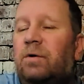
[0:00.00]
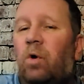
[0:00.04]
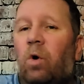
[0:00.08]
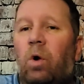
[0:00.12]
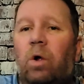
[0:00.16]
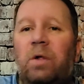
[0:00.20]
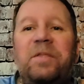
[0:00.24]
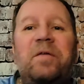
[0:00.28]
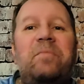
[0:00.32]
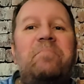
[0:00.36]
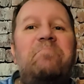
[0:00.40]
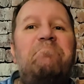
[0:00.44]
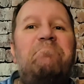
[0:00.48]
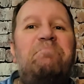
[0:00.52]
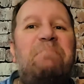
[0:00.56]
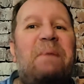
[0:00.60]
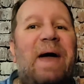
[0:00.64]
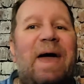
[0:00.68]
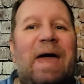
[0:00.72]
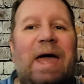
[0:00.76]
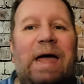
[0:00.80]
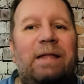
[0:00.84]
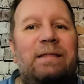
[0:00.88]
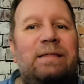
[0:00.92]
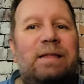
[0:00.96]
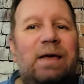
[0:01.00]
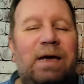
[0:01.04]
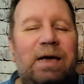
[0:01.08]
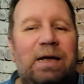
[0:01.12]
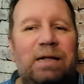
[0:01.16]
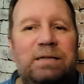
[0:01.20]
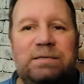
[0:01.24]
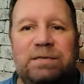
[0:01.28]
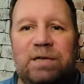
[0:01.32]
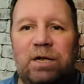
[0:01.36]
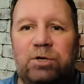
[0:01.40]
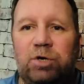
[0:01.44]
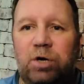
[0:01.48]
all the
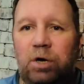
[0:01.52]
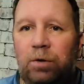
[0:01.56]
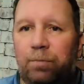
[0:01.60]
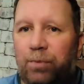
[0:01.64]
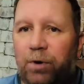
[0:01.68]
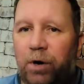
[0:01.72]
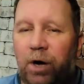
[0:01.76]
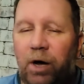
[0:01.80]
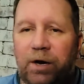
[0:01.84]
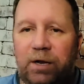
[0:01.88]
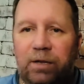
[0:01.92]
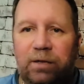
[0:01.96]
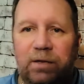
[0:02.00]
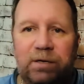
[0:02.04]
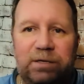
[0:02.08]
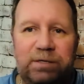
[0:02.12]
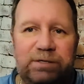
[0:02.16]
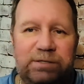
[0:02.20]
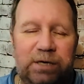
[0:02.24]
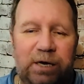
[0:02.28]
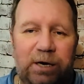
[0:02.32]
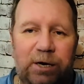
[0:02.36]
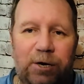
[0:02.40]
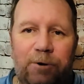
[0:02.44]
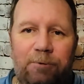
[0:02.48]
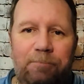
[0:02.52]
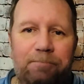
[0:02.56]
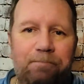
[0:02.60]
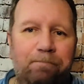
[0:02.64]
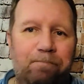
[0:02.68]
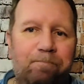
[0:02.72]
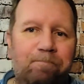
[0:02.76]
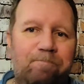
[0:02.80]
Band-Aids that you have brought in this year,